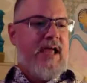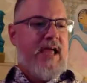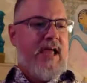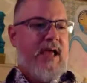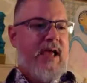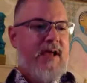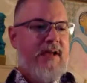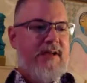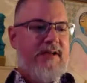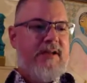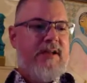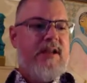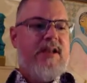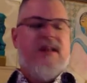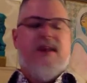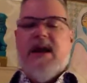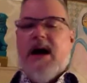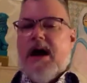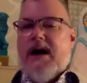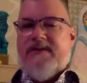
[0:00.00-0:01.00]
and
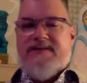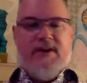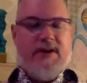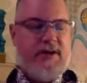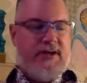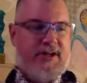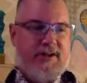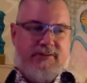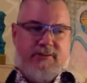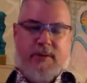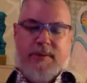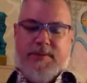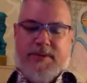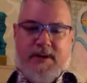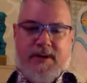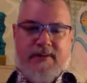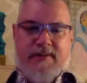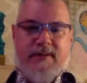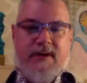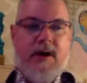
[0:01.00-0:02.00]
not very
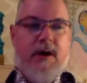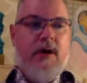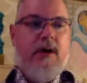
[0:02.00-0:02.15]
descriptive.